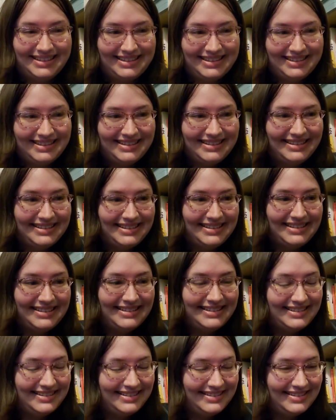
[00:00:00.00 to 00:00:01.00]

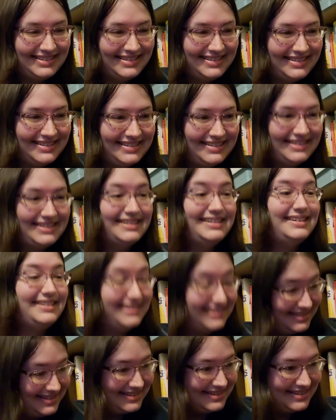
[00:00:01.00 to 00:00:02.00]

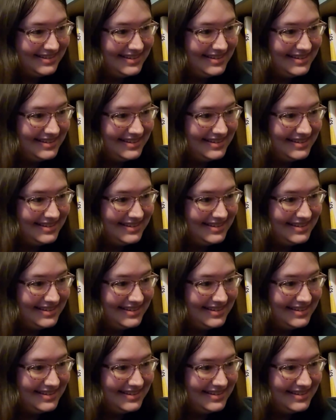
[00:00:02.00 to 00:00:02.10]
Nobody speaks.